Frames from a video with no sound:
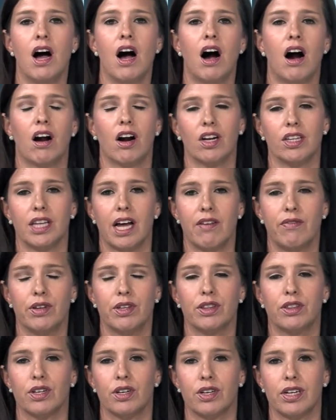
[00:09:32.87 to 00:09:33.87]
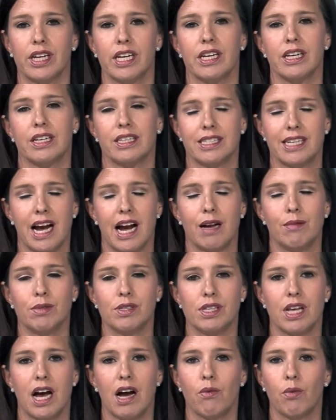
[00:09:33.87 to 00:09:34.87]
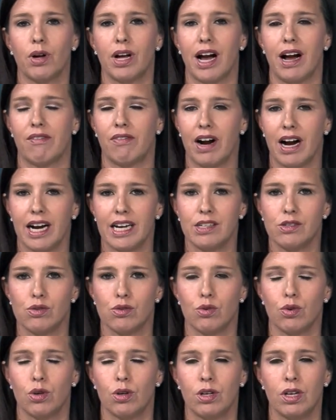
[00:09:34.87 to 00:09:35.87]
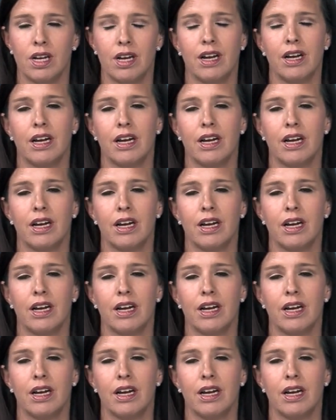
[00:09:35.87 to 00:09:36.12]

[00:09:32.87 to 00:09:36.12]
Our 1130 time slot, we'll have high school